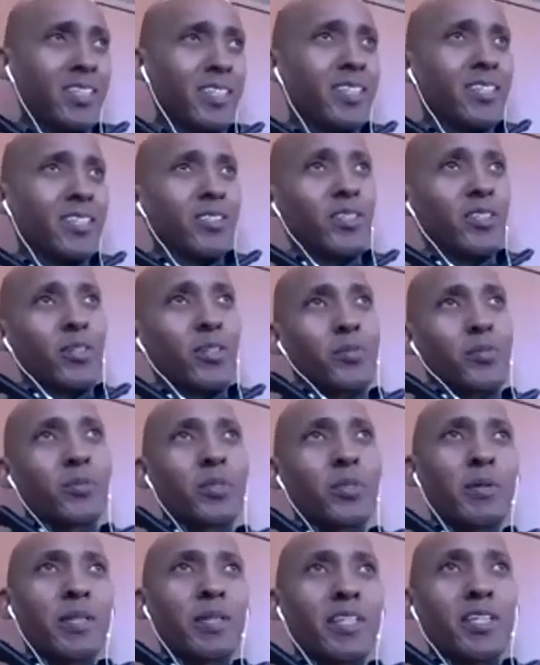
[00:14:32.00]
So
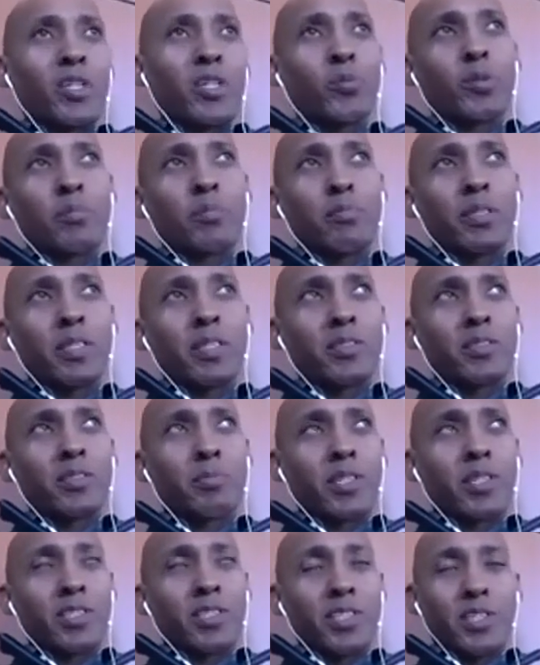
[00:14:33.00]
speaking of human beings,
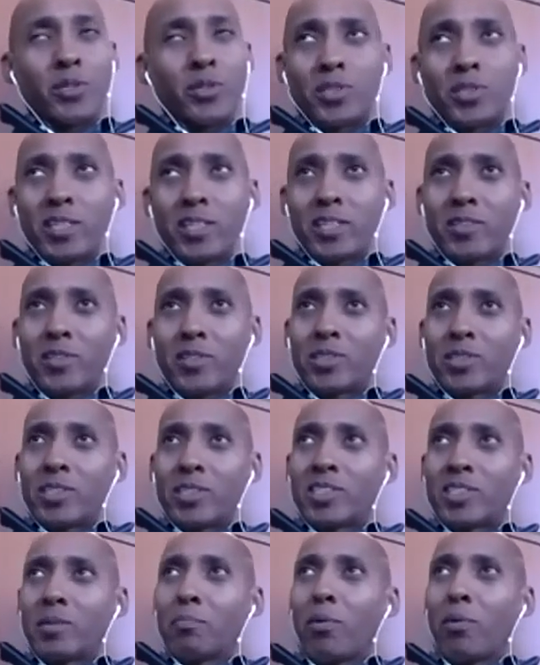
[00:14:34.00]
because like you said, there's just
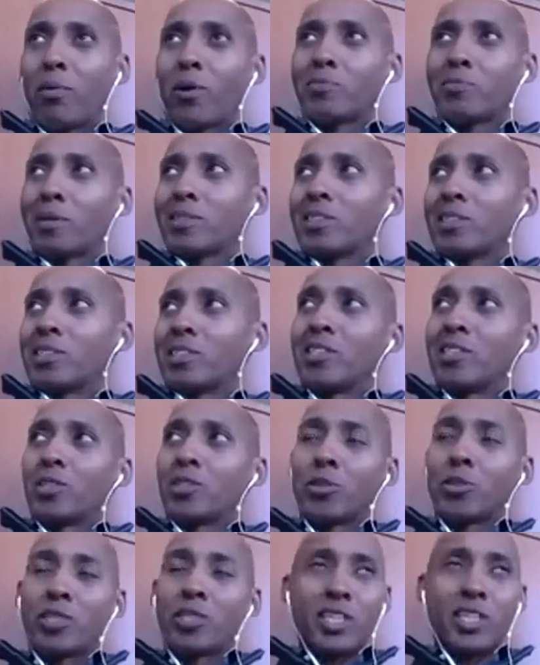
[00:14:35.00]
some parts about this
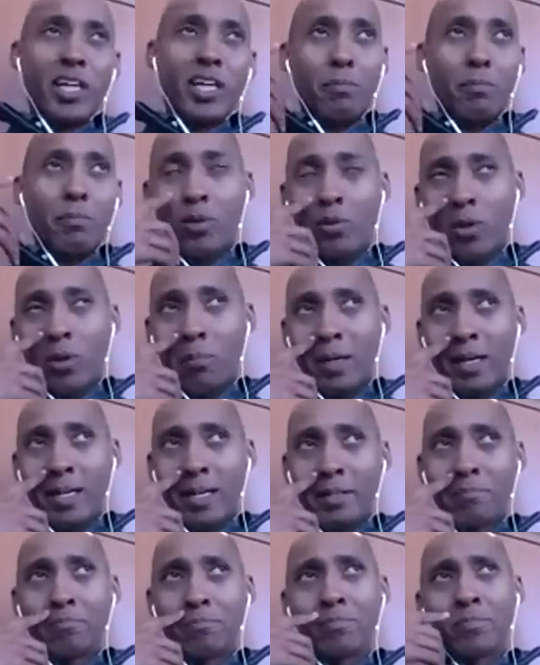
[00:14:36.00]
industry just kind of blow our
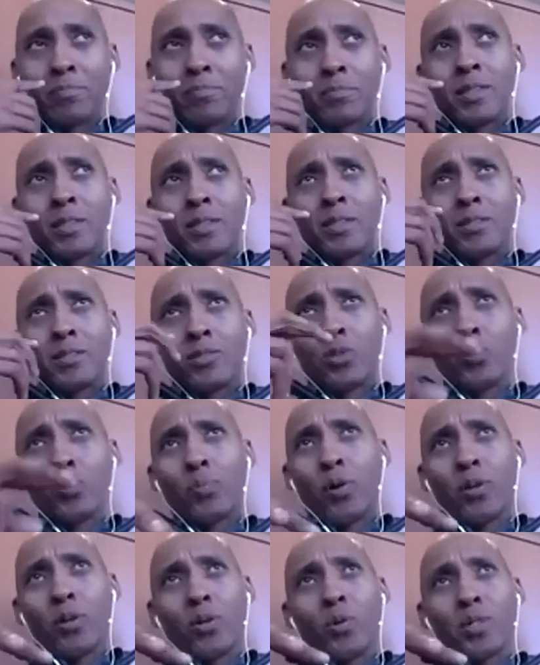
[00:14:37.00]
mind.
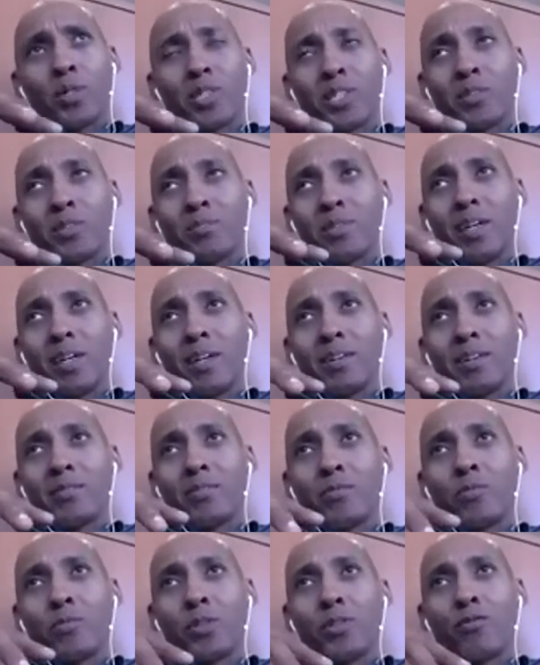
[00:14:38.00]
Two-part question.
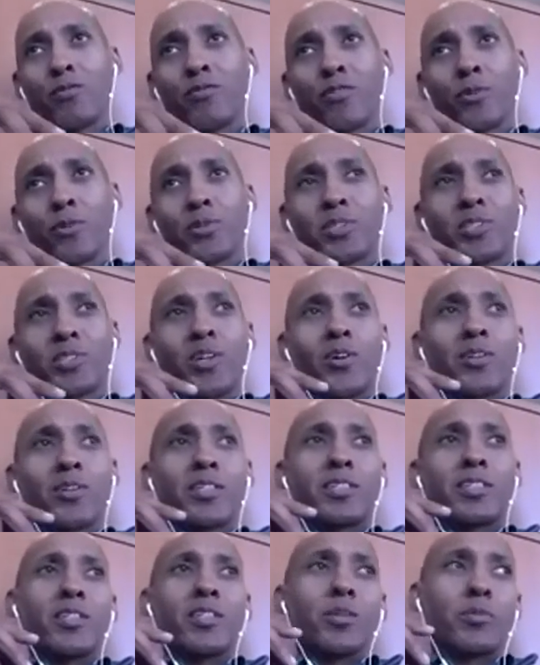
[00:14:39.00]
When you first started,
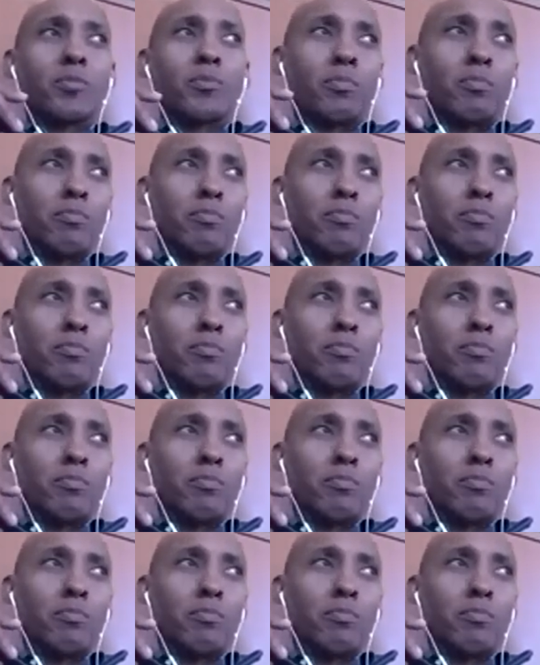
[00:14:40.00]
you know,